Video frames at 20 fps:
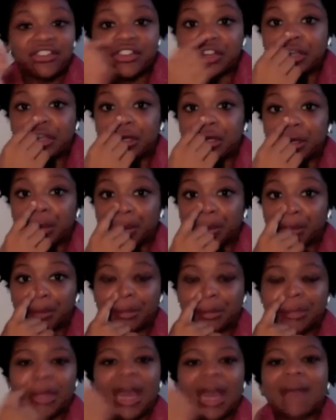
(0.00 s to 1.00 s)
year
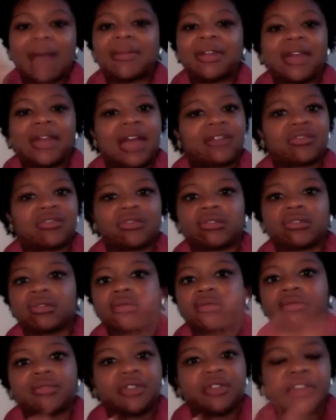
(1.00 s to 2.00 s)
I have been natural
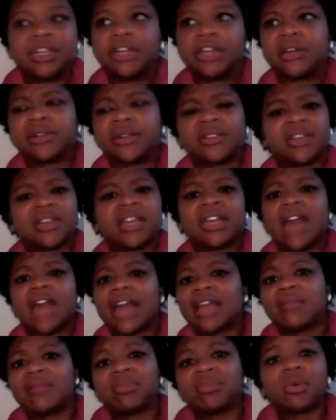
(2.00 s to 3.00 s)
for years and I
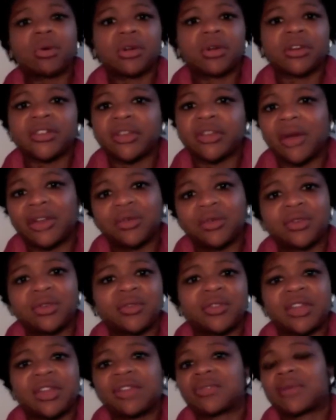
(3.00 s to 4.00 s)
get bored so I do
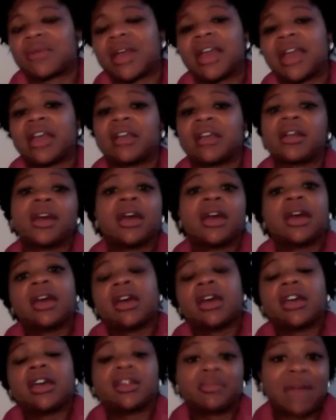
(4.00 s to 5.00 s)
different things with my hair
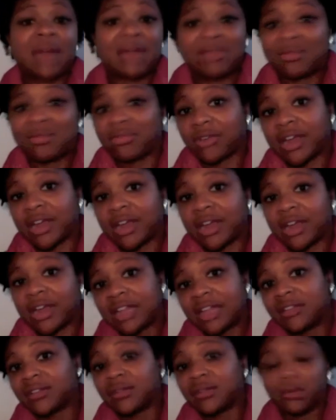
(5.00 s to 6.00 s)
it might be
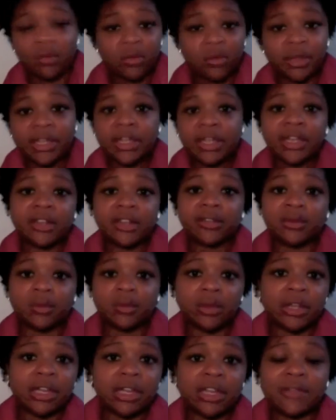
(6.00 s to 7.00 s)
braids wigs
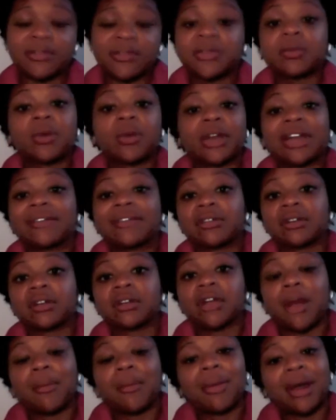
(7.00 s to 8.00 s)
weaves whatever
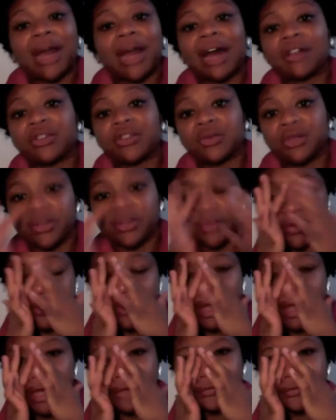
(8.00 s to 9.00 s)
but I'll do different
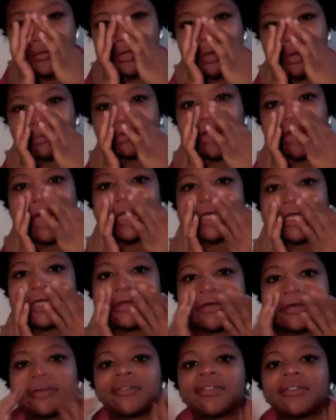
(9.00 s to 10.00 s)
things and I'm trying to
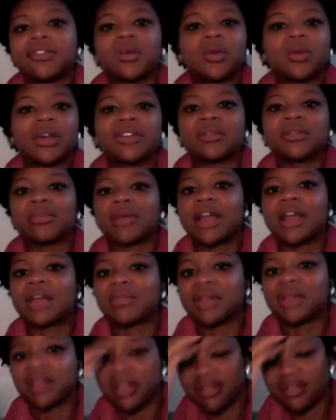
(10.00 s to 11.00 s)
give the wigs a break
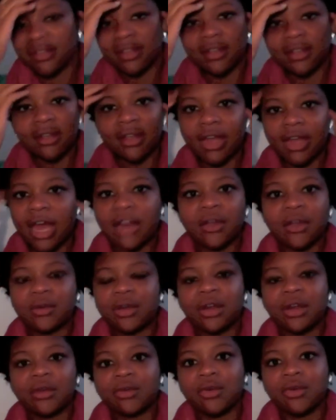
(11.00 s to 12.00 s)
because I don't
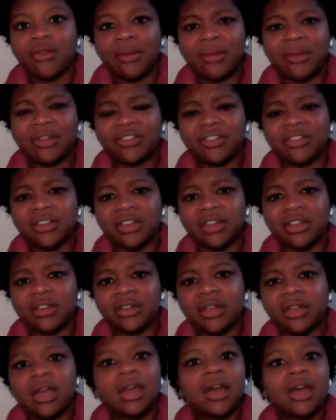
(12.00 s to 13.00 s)
I don't know if I mentioned it
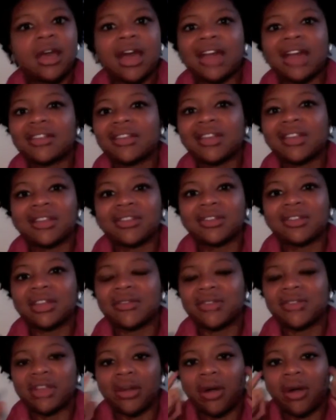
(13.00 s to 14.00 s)
I think I took that
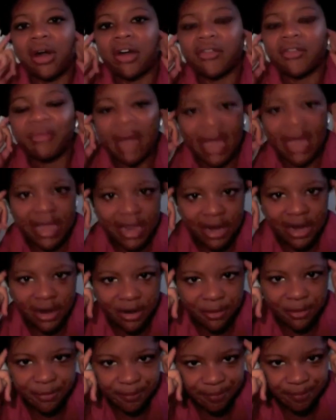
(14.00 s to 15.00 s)
video off my hair